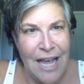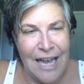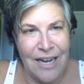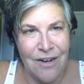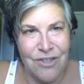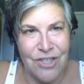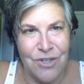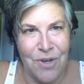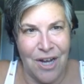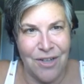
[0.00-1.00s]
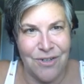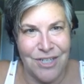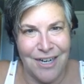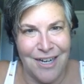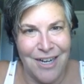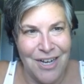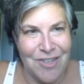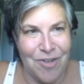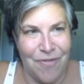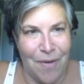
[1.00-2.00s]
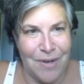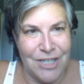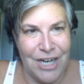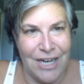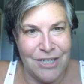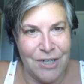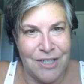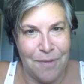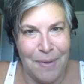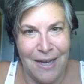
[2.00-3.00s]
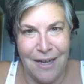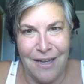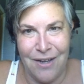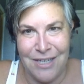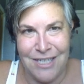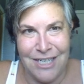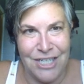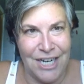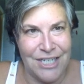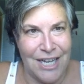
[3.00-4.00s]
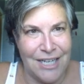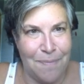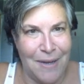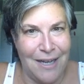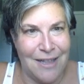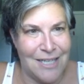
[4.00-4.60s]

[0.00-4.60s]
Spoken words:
And here's the two colors in it. So if I want to change it to pink, you can see change that to pink.